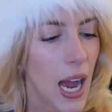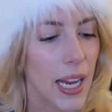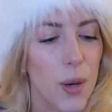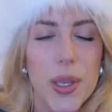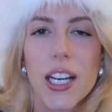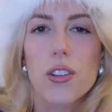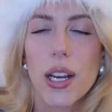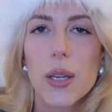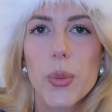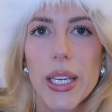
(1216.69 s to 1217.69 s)
I hope you had a
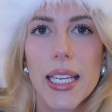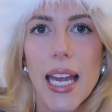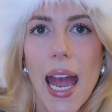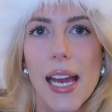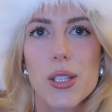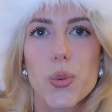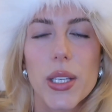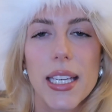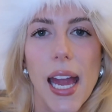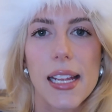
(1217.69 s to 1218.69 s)
great week and
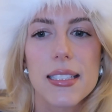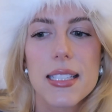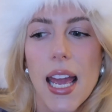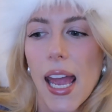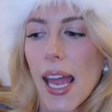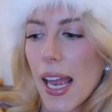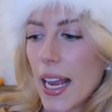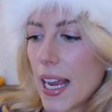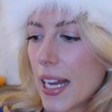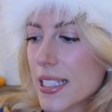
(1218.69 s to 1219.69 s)
weekend,
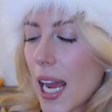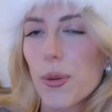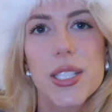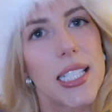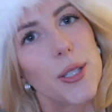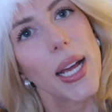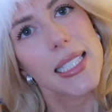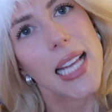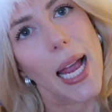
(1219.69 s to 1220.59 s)
and I will see you next time.